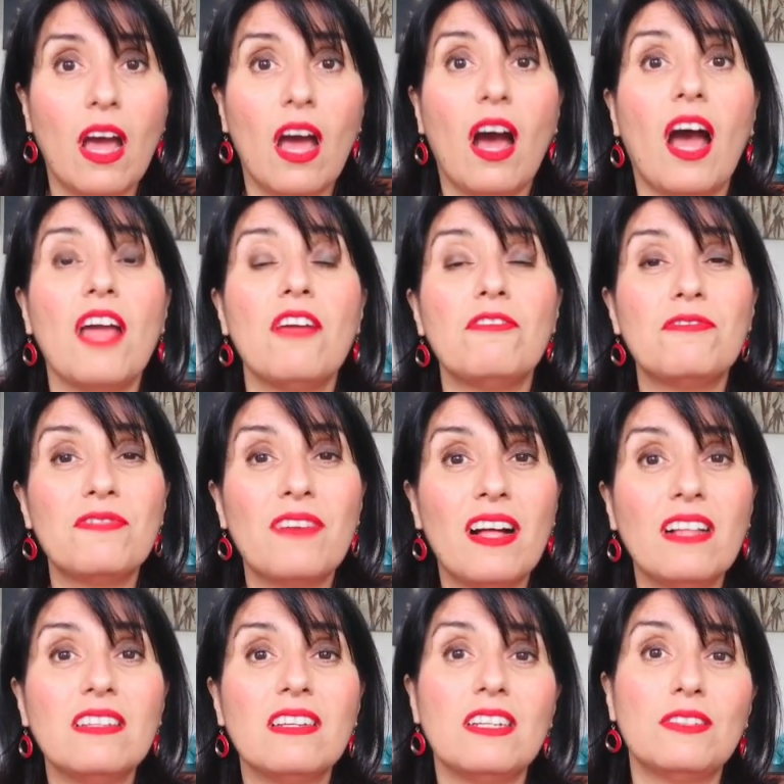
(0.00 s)
I
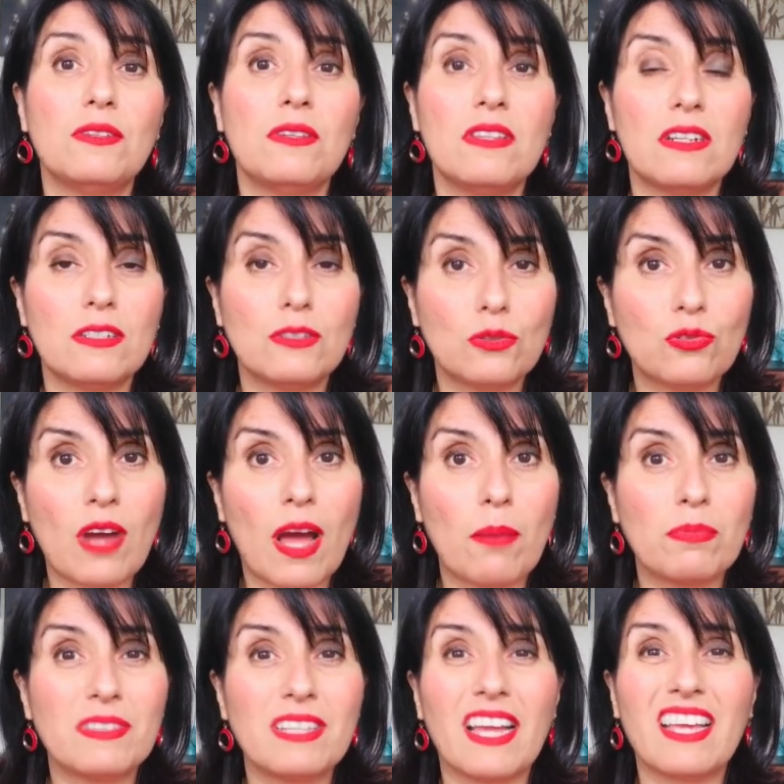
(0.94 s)
fell into their
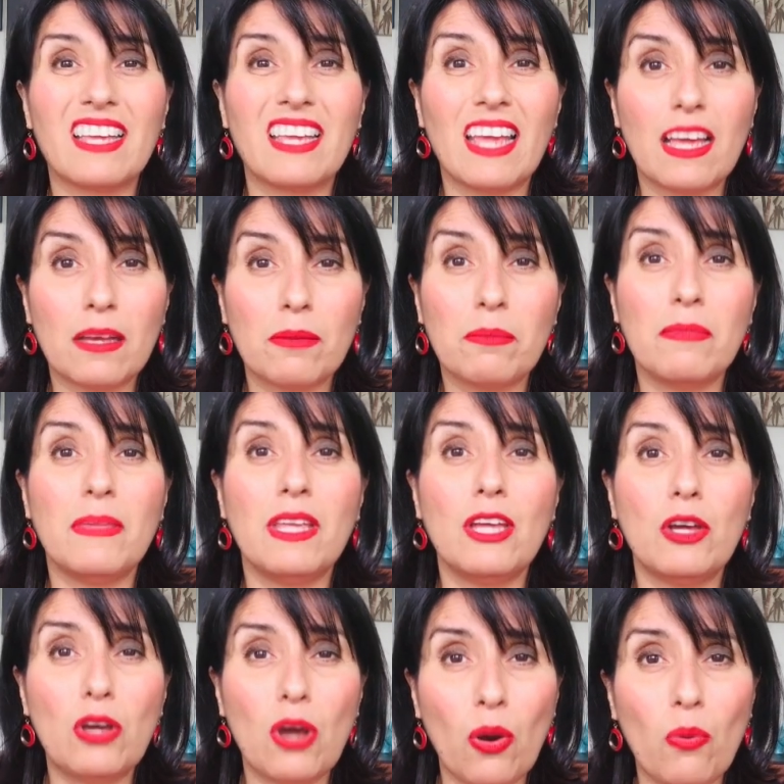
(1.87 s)
trap that kept me
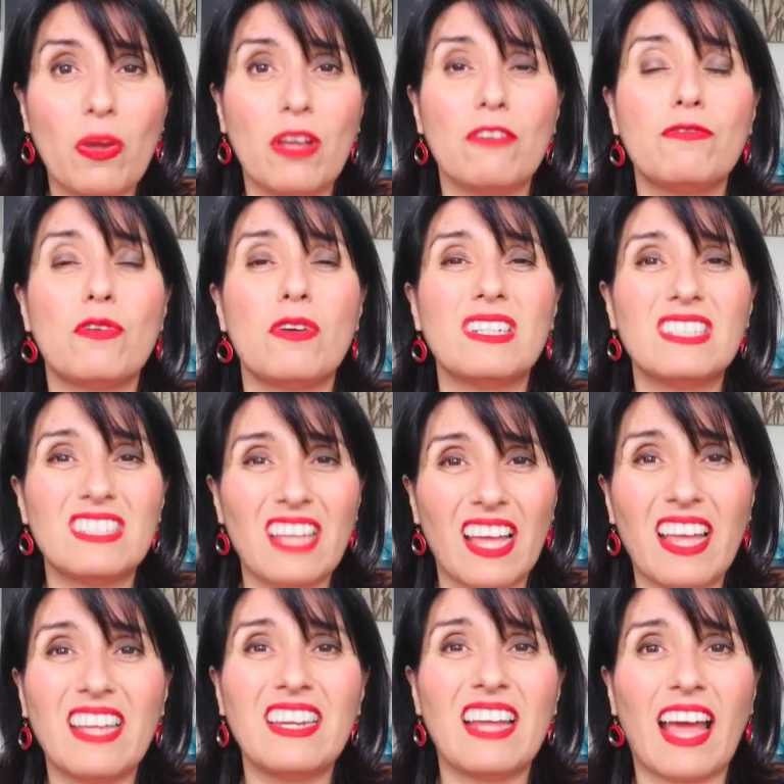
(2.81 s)
going for
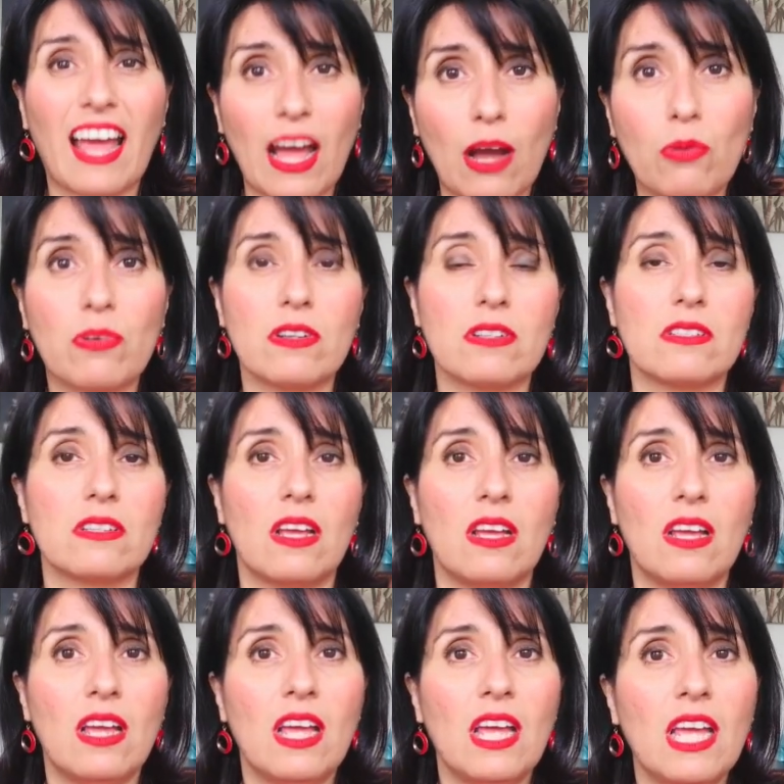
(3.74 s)
10 hours
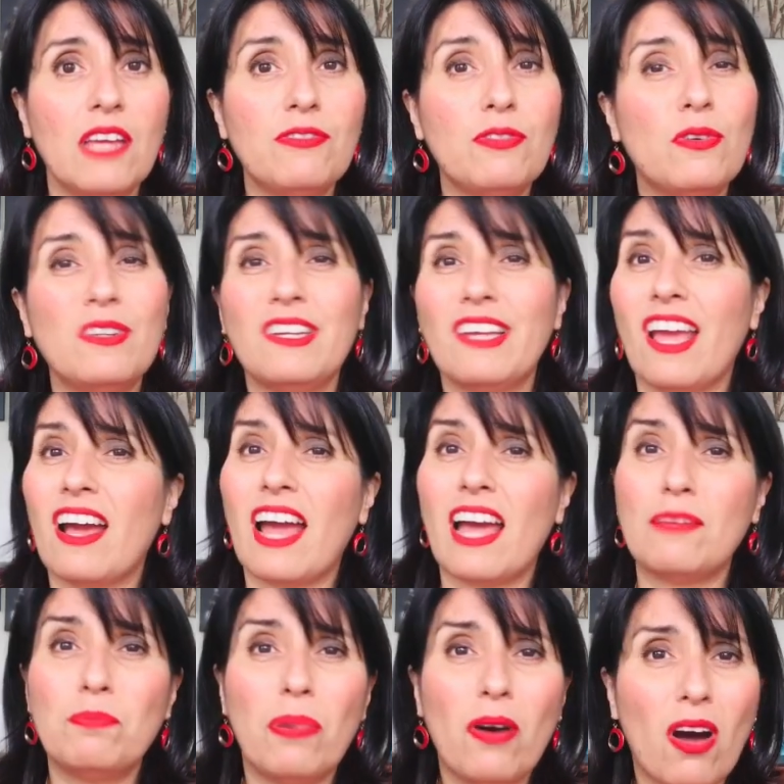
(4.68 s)
if only I
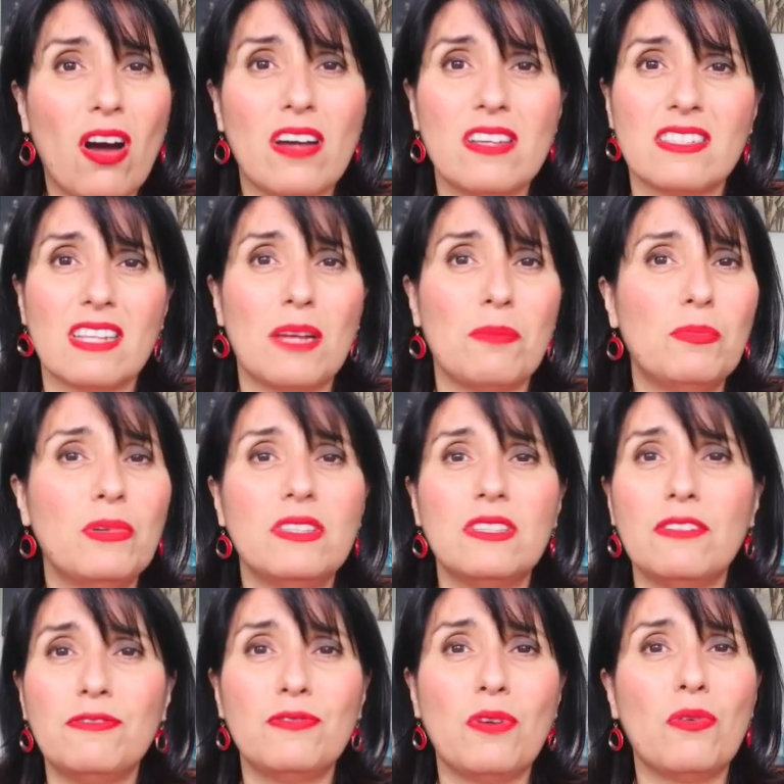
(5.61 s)
had paused and put the
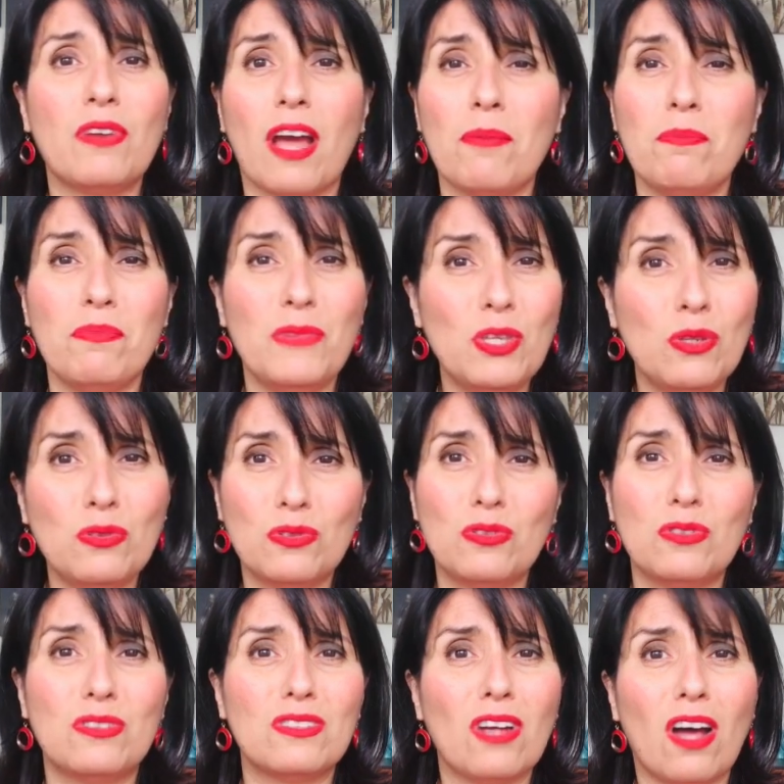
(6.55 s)
phone on mute to
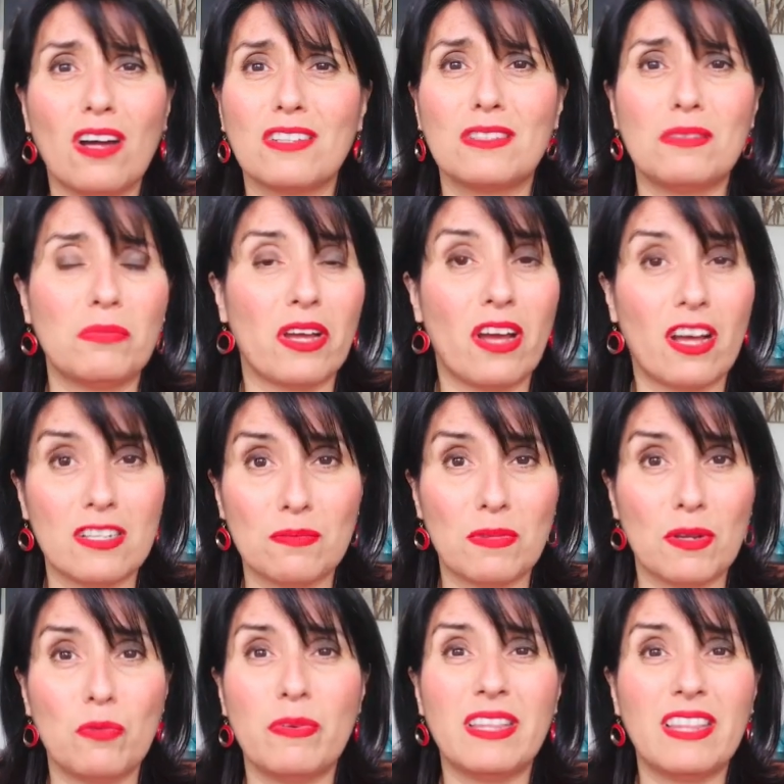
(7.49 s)
talk to my
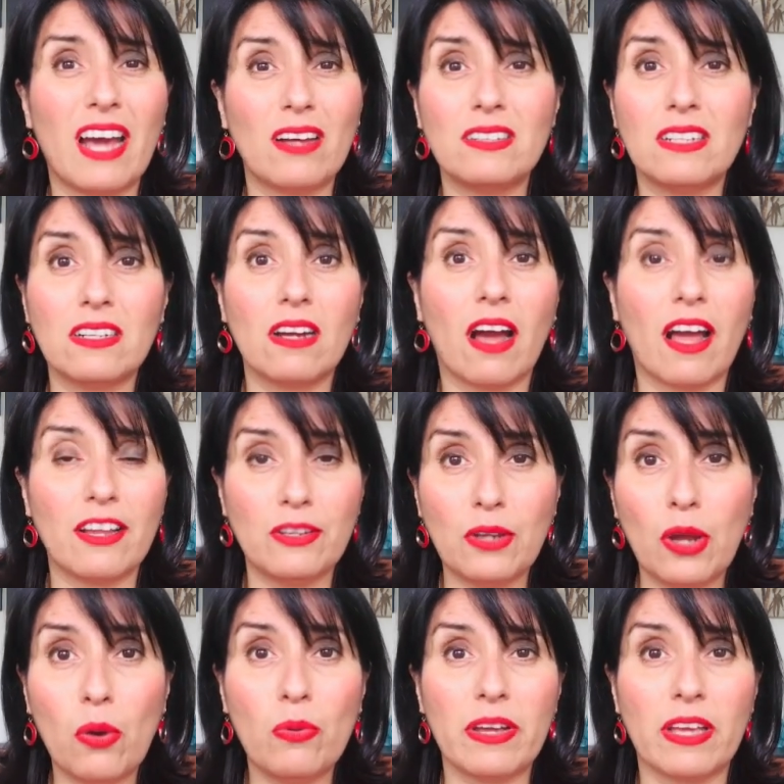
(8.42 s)
husband without the guy
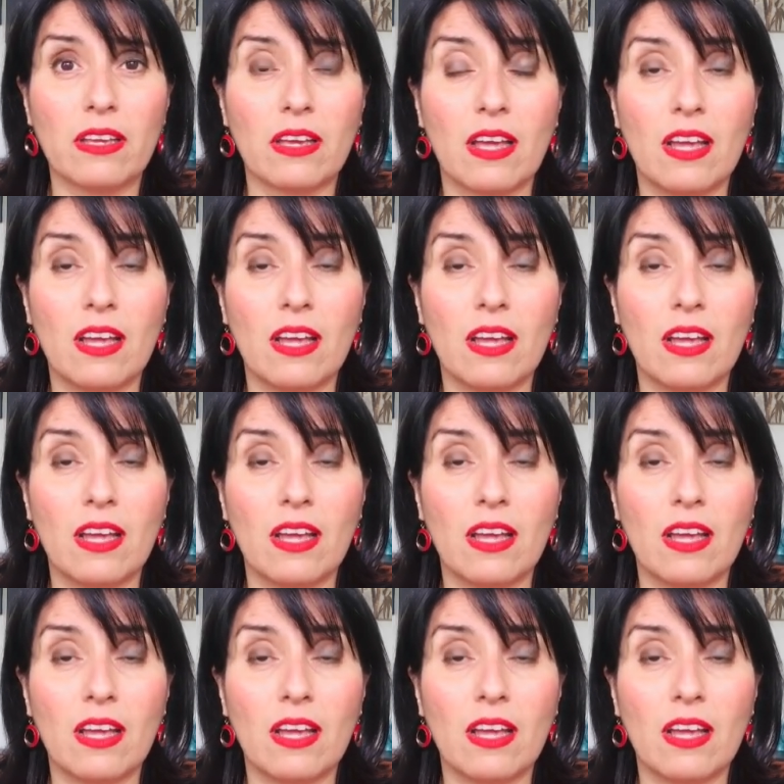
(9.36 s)
knowing,